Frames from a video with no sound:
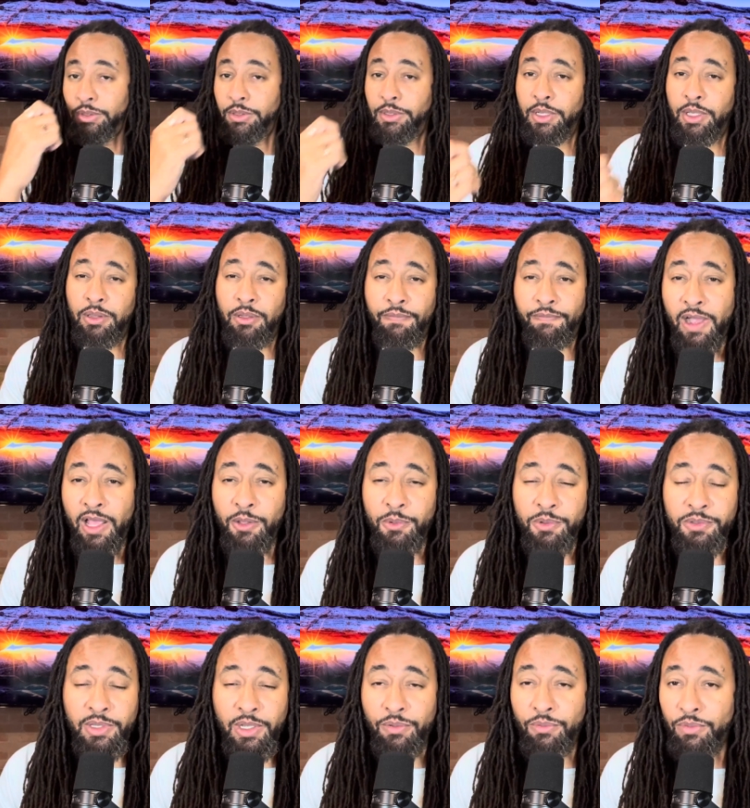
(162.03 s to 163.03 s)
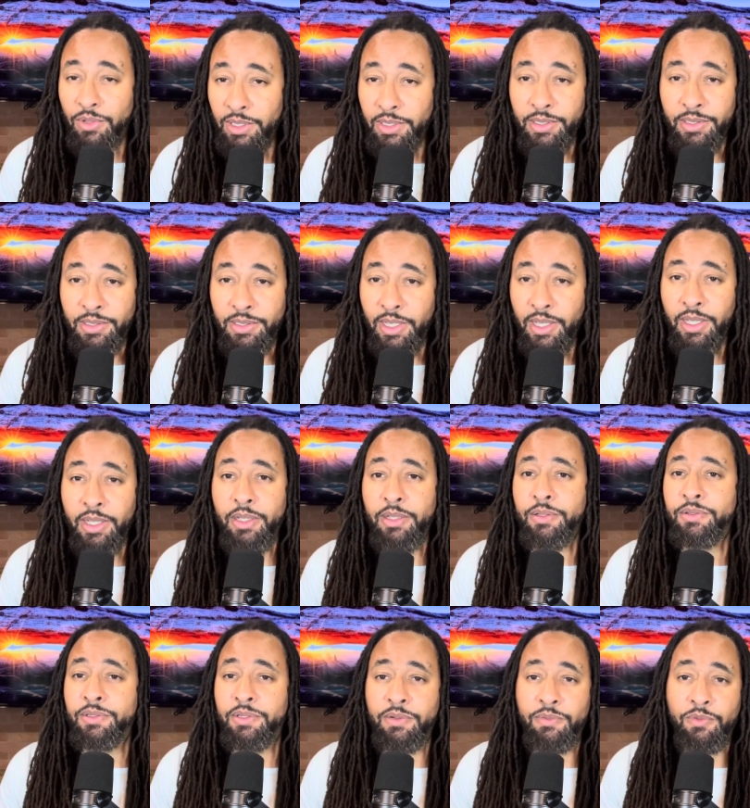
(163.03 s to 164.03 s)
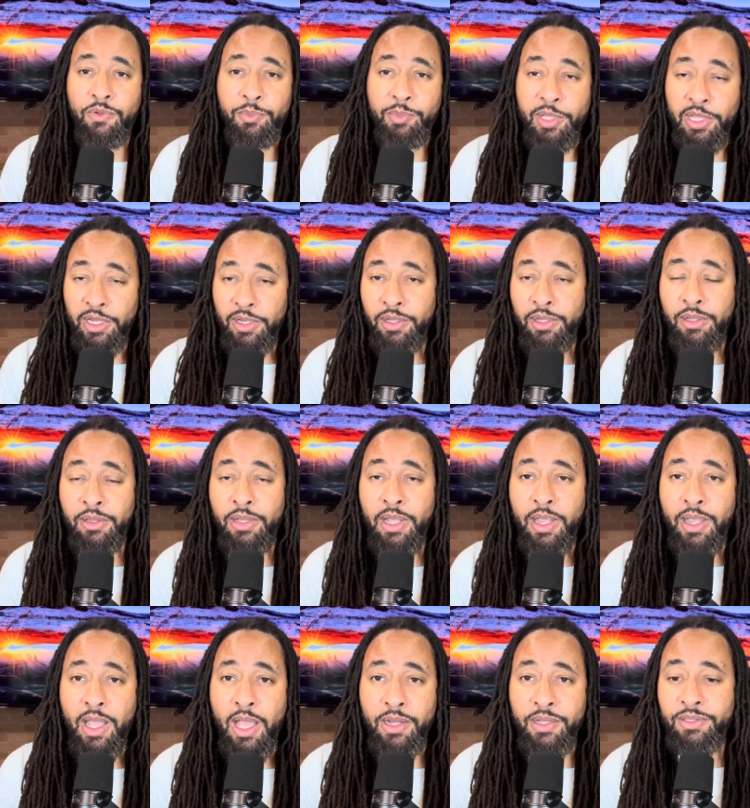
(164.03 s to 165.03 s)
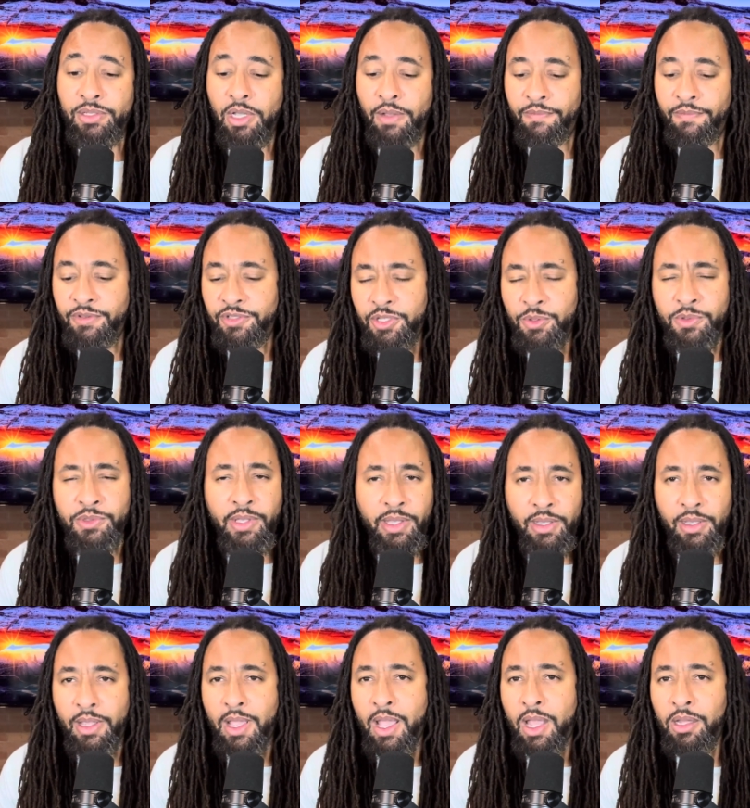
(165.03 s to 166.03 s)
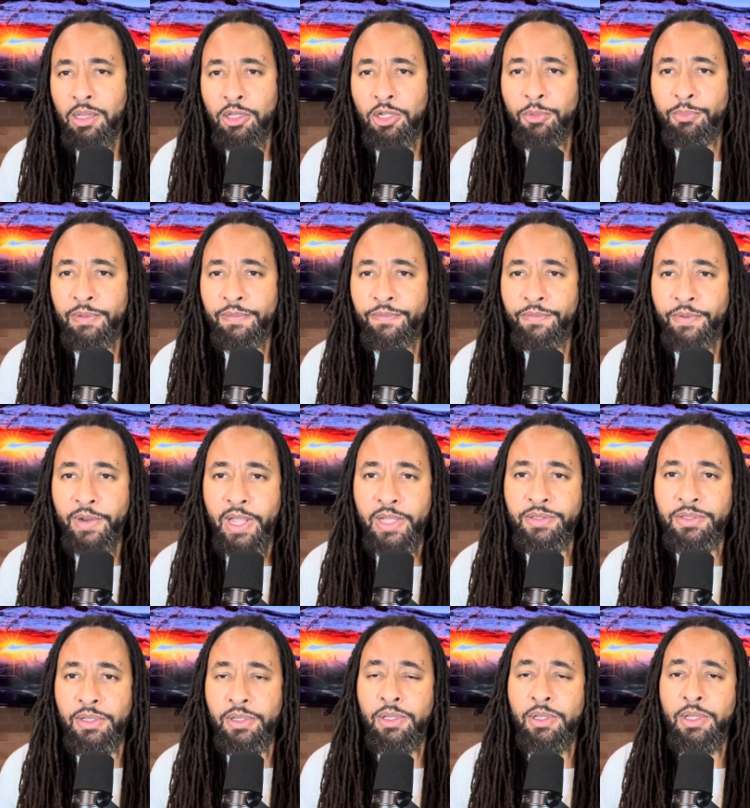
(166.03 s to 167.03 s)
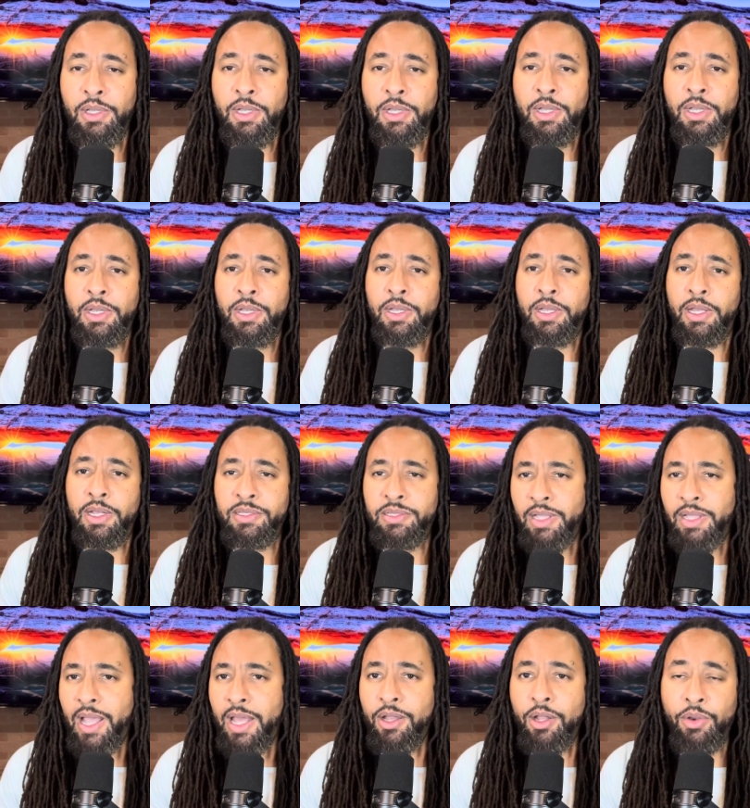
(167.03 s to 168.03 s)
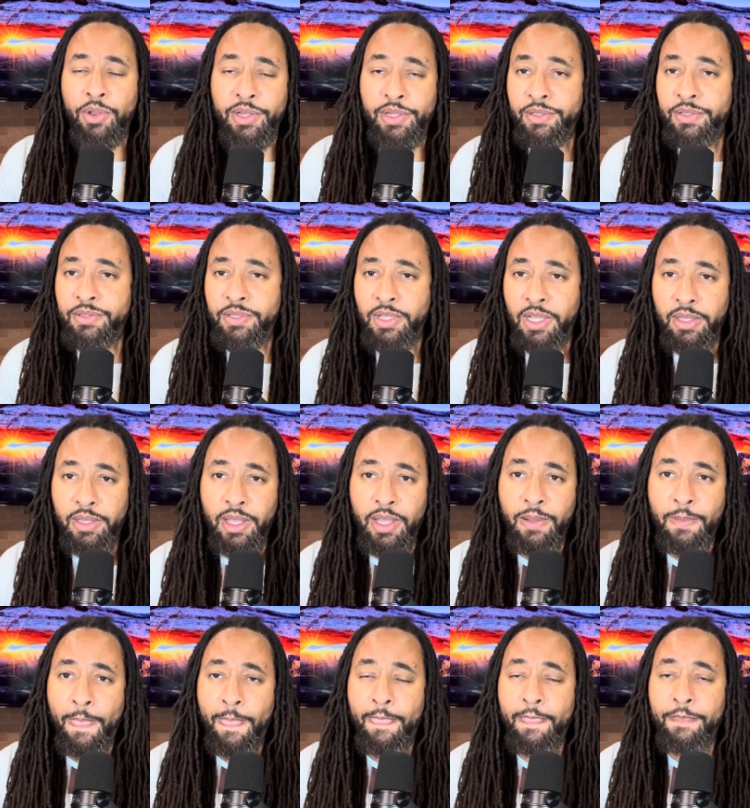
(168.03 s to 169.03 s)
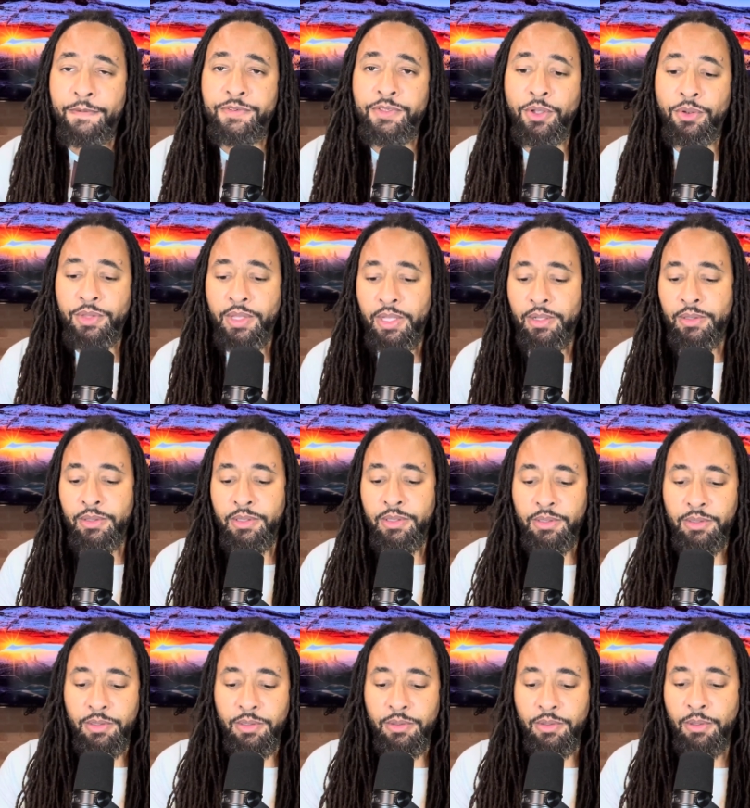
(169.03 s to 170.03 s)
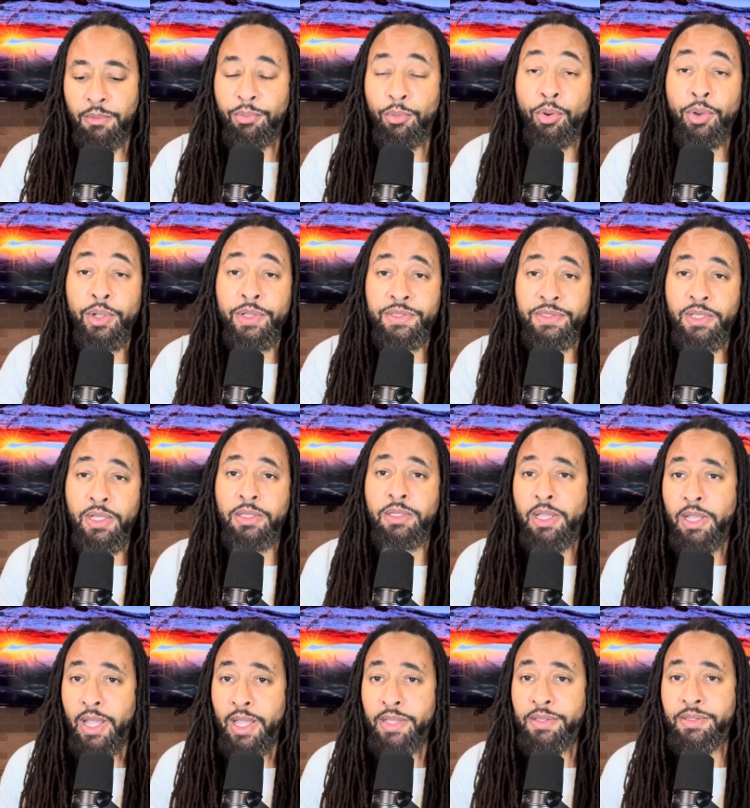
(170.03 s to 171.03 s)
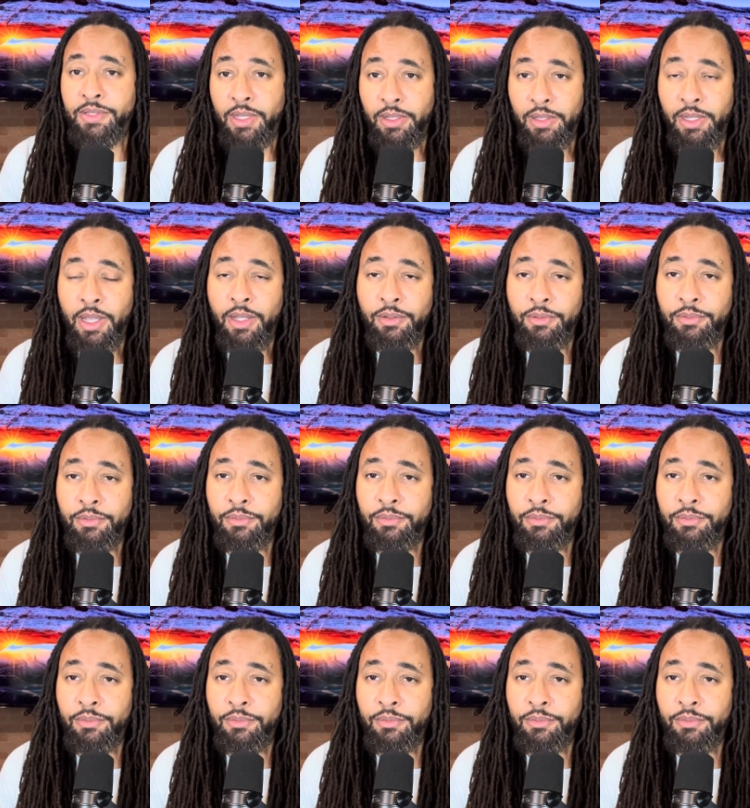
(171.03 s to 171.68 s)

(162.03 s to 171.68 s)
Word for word: And the father was like, What did he say? And she repeated it and that kind of stuff. And she was like, kind of a little bit frantic. And he's like, I know he didn't say that. So then the boy said, Yeah, I said that.